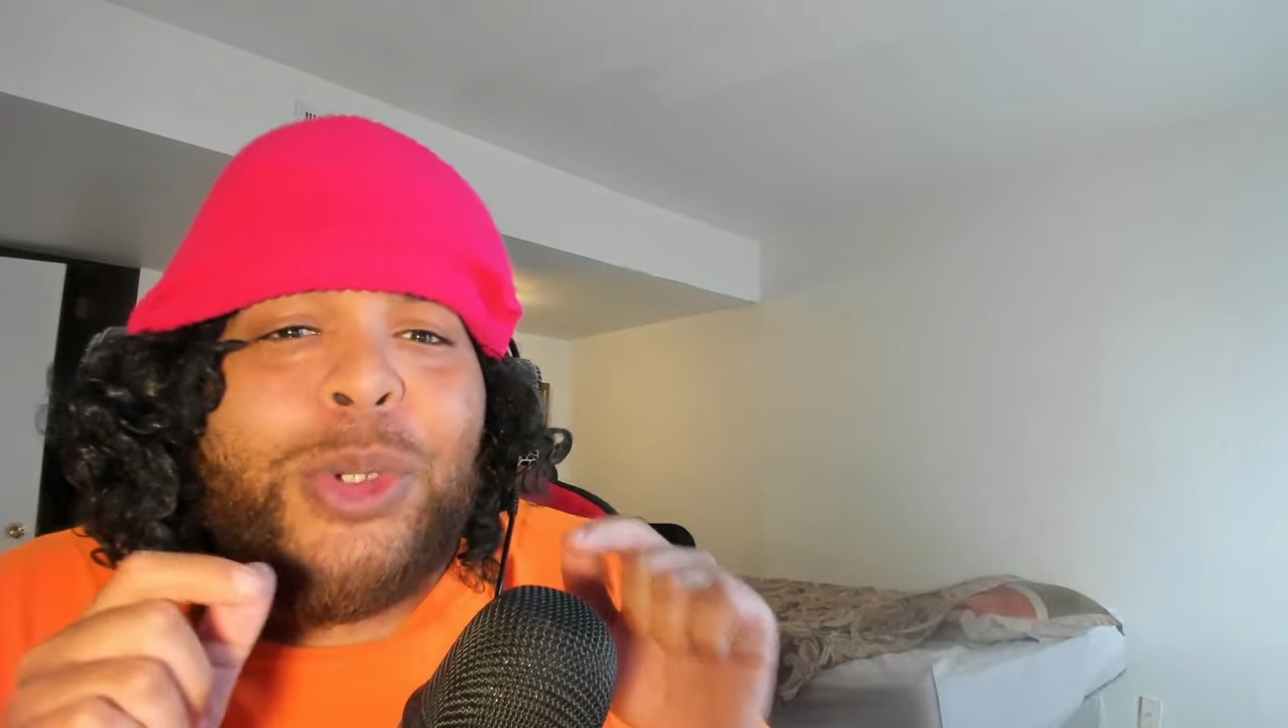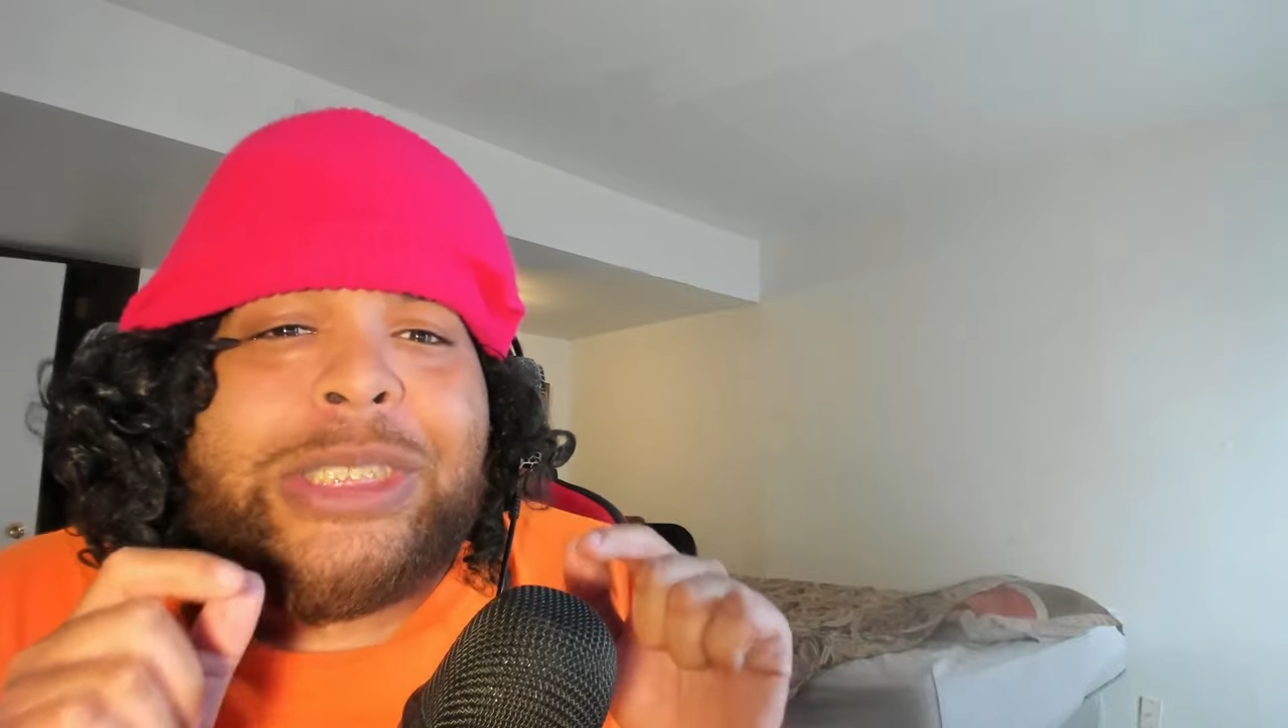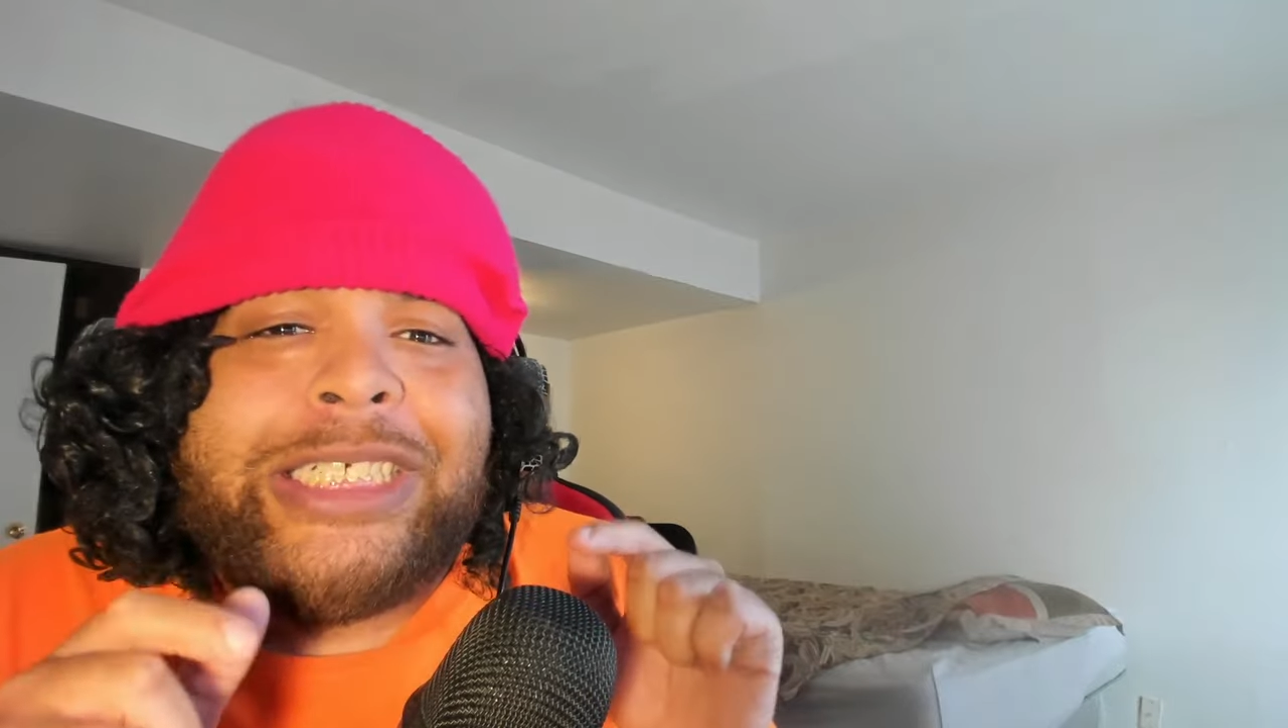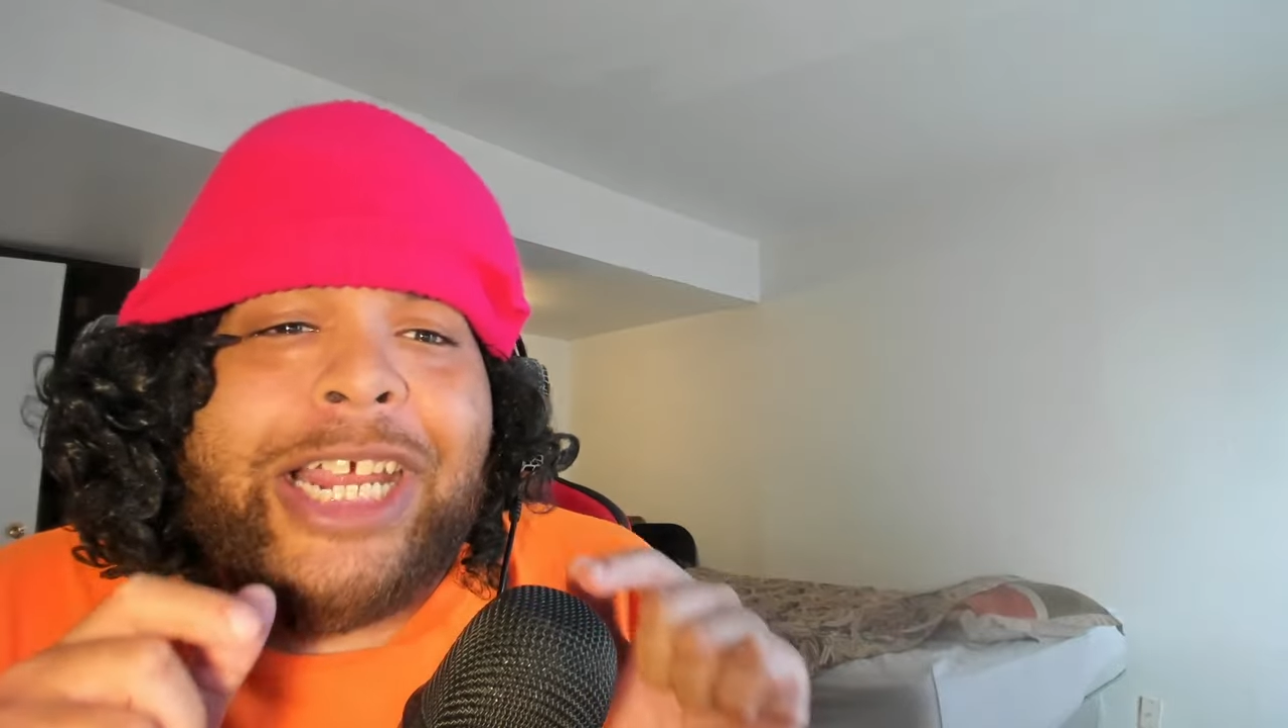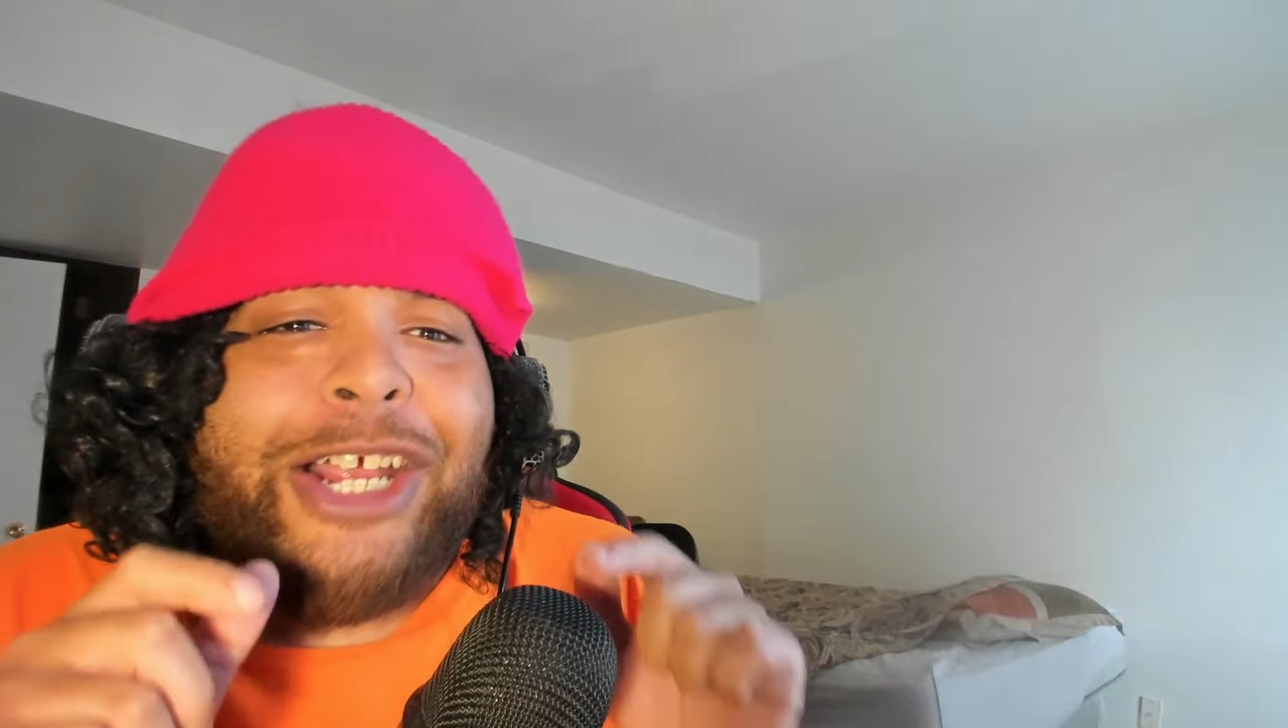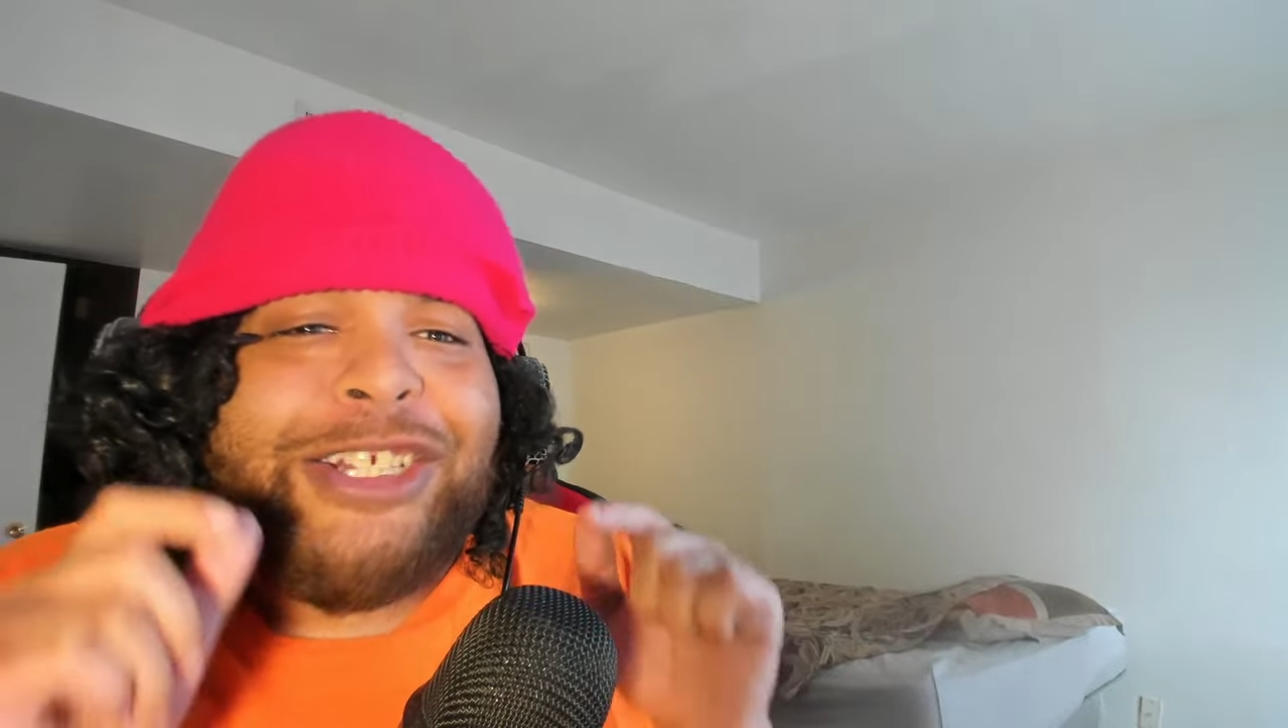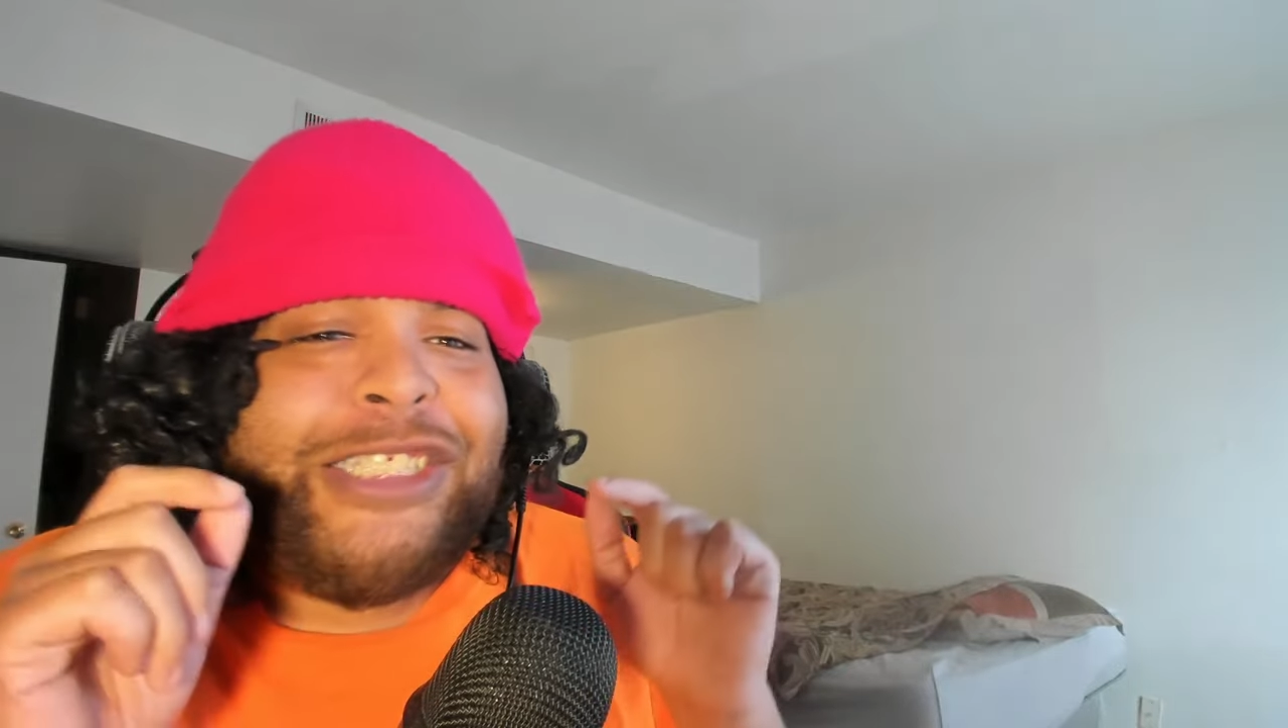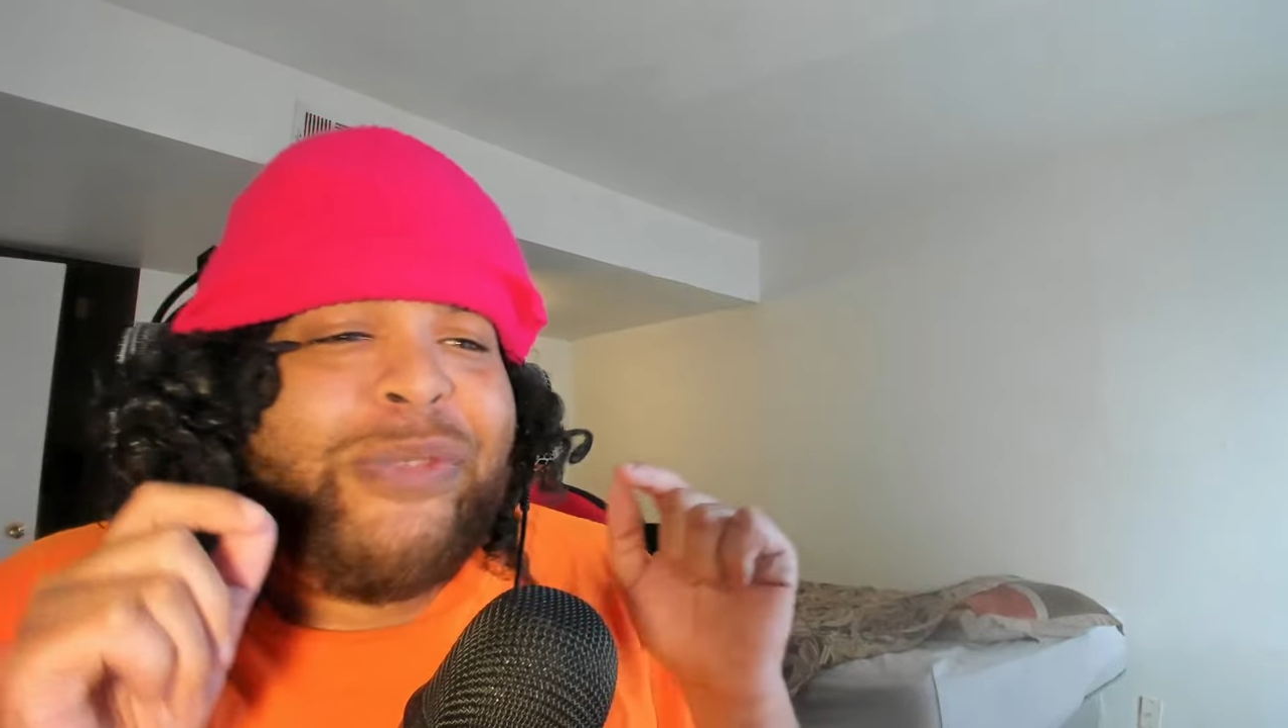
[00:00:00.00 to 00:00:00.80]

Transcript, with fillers: share this